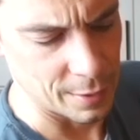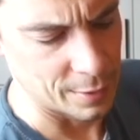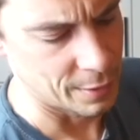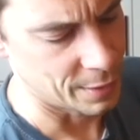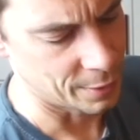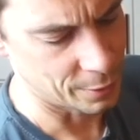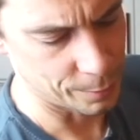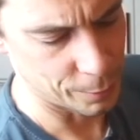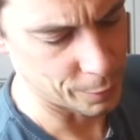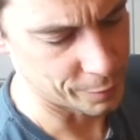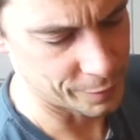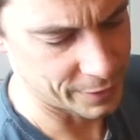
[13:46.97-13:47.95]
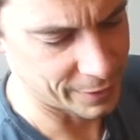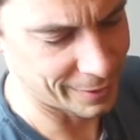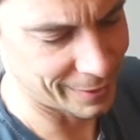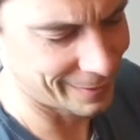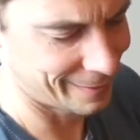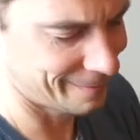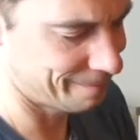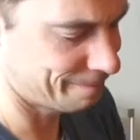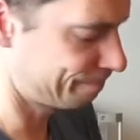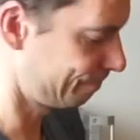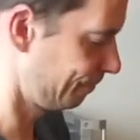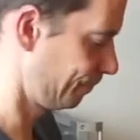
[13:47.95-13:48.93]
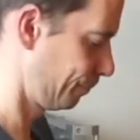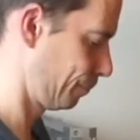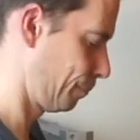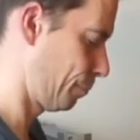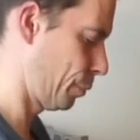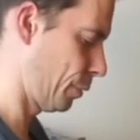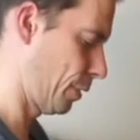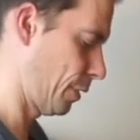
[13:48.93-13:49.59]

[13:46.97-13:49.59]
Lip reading: they're not perfect, but